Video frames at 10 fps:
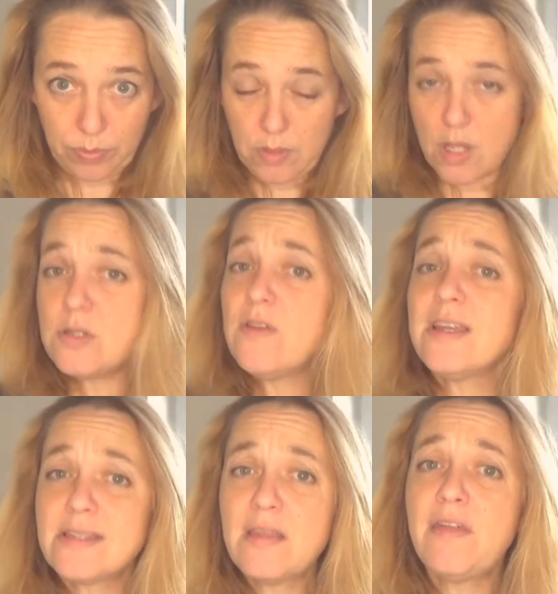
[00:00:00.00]
So
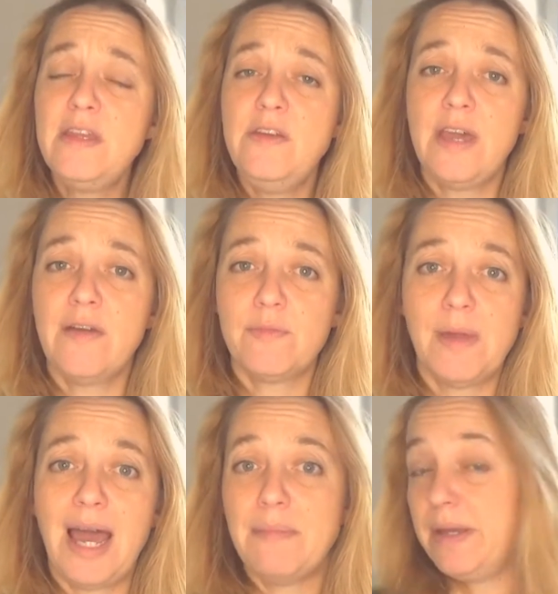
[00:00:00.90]
that's the thing you get from a
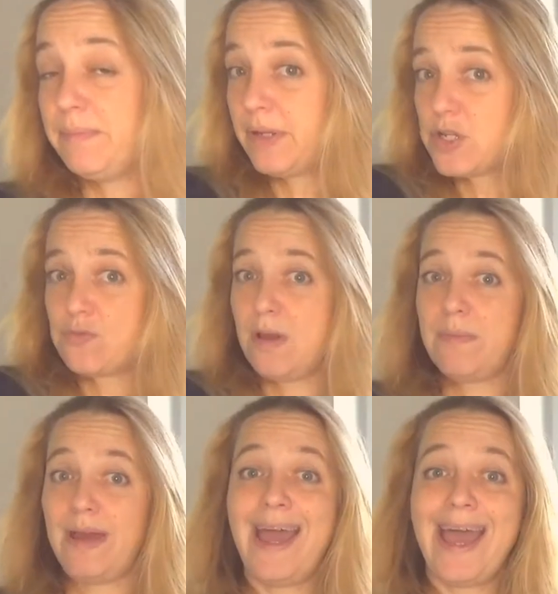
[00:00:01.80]
habit, because
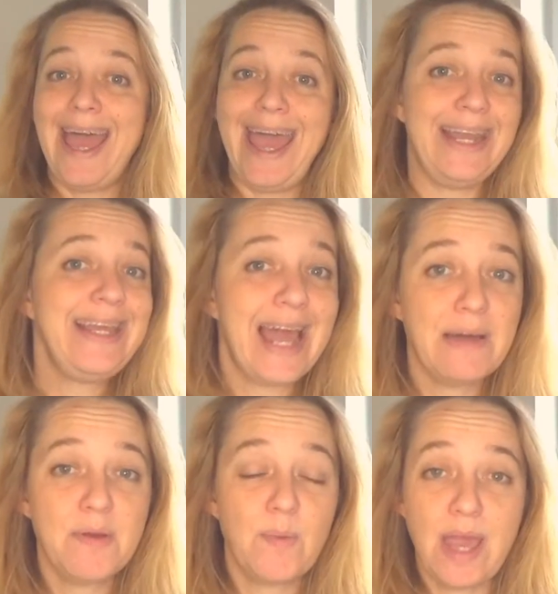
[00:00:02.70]
remember, any
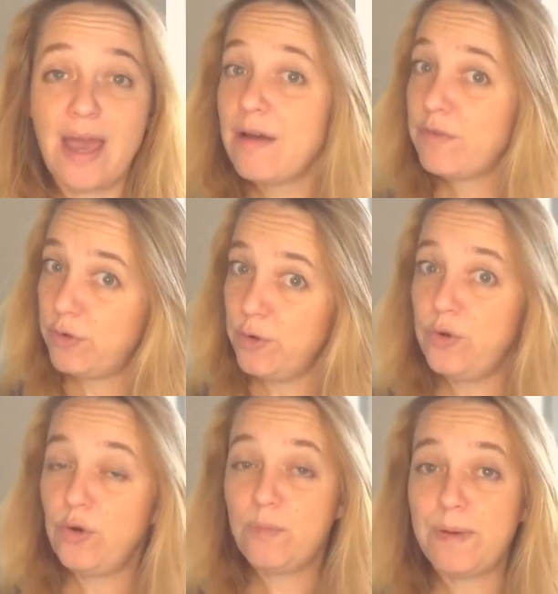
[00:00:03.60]
habit we have,
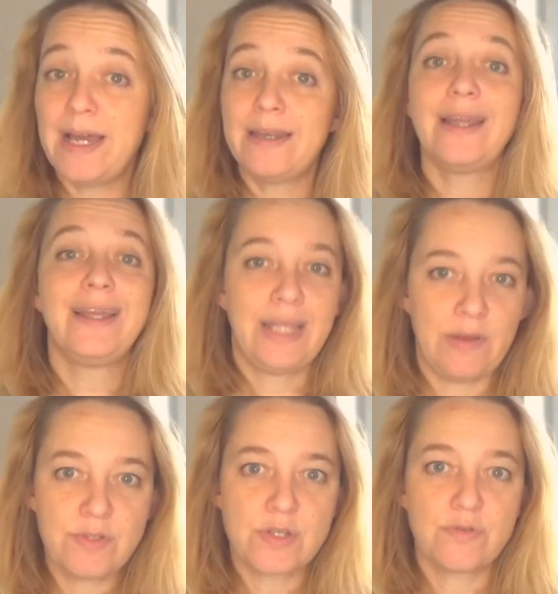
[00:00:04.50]
good or bad,
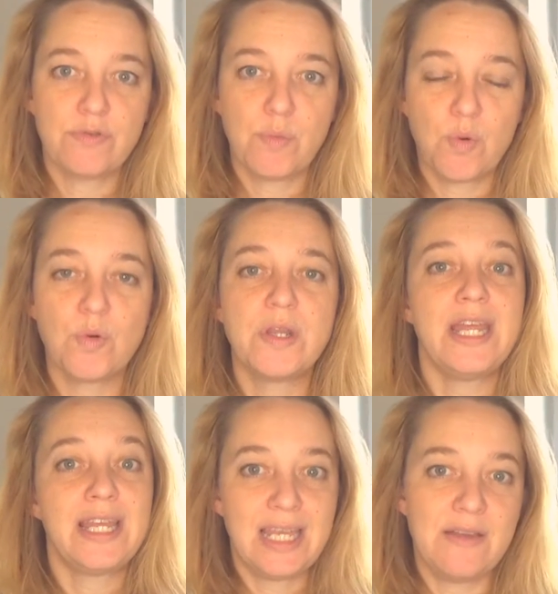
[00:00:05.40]
gives us a reward.
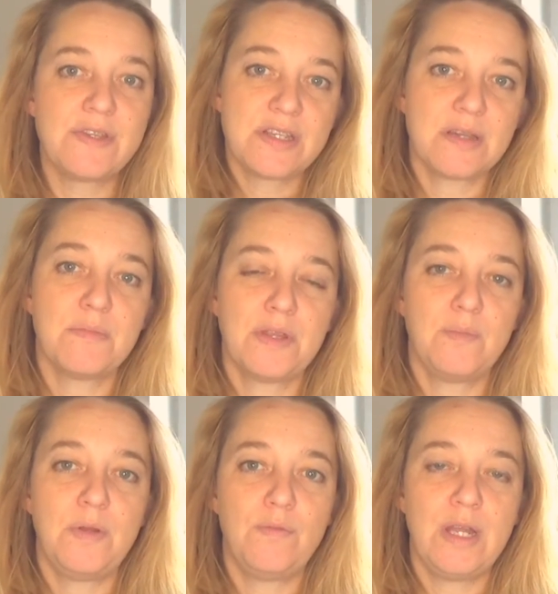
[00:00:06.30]
It gives us something
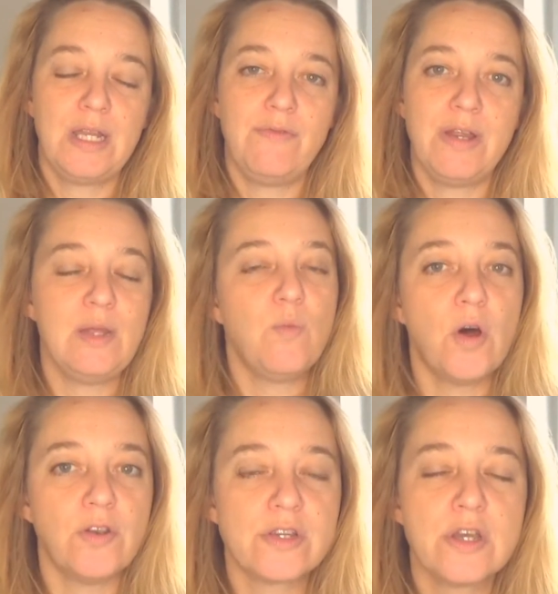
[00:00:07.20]
we really
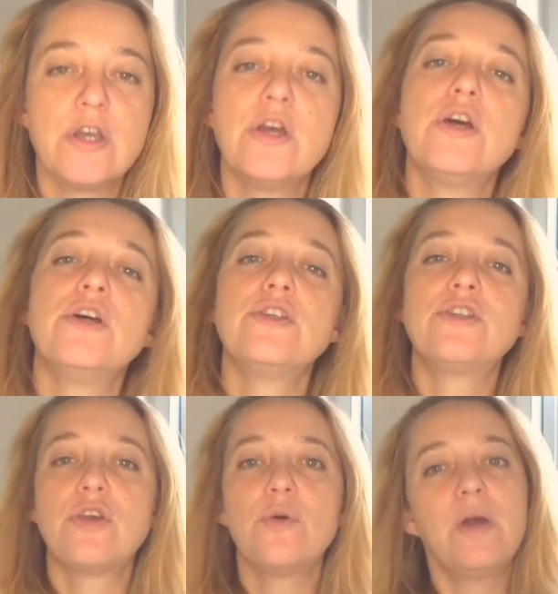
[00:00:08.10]
want.
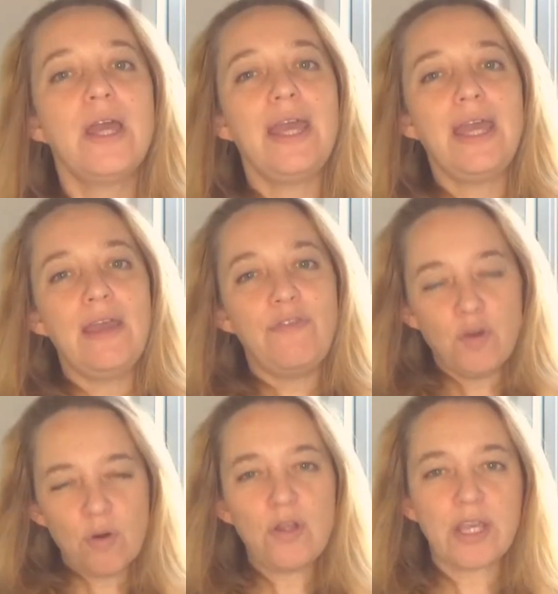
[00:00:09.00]
So if
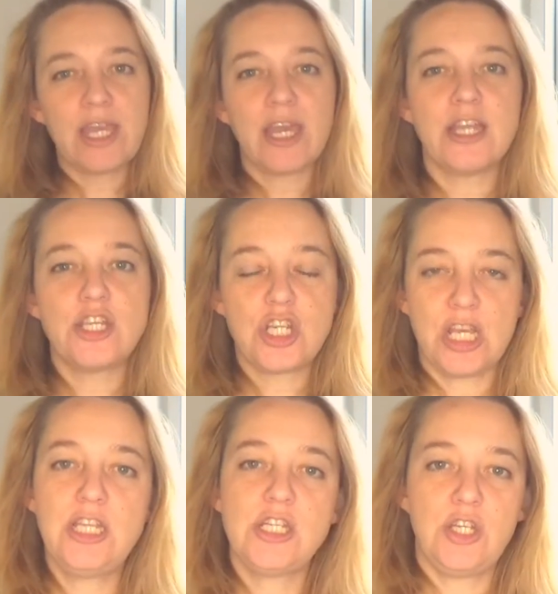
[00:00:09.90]
you're looking at
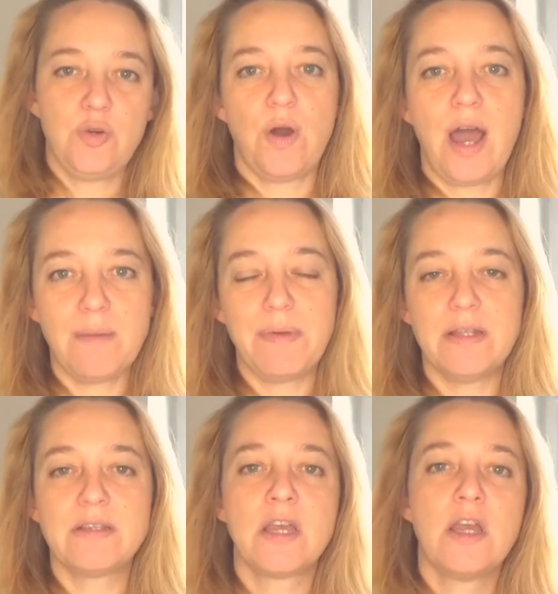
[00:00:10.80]
changing your
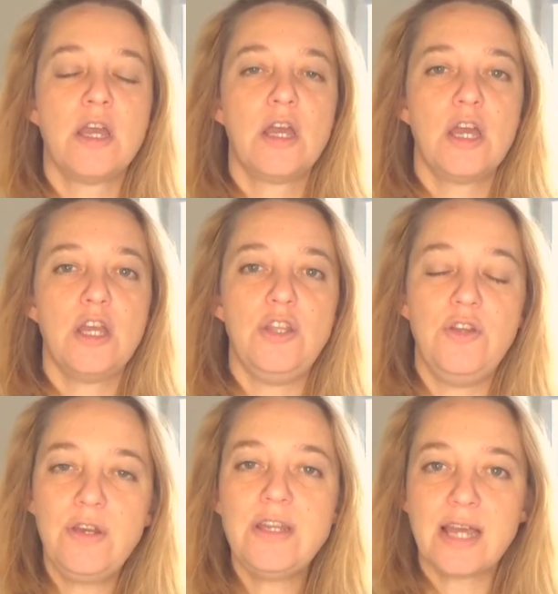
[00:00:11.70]
habits,
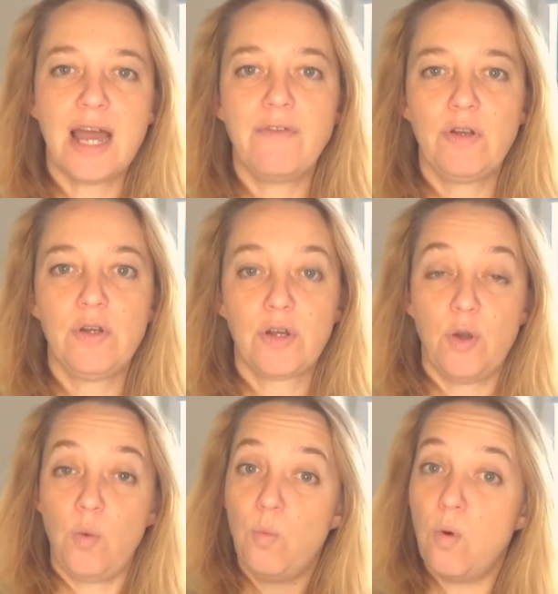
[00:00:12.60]
you need to have a look
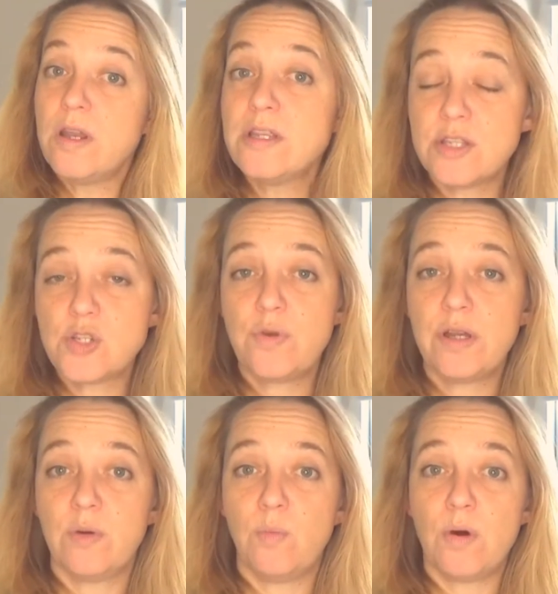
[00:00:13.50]
at what is the
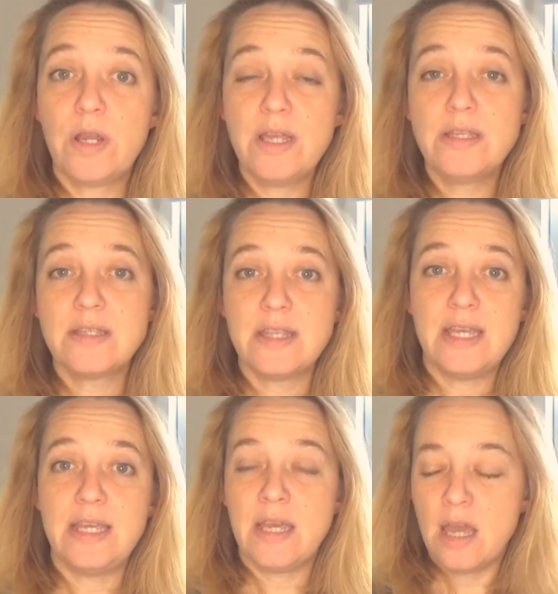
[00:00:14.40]
trigger, what is
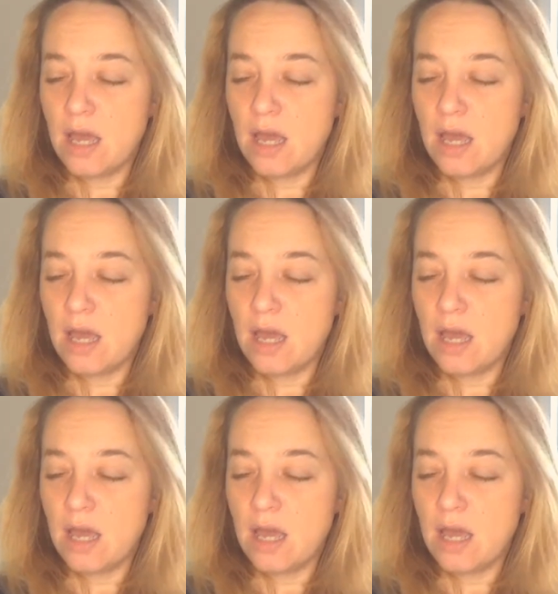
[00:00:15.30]
the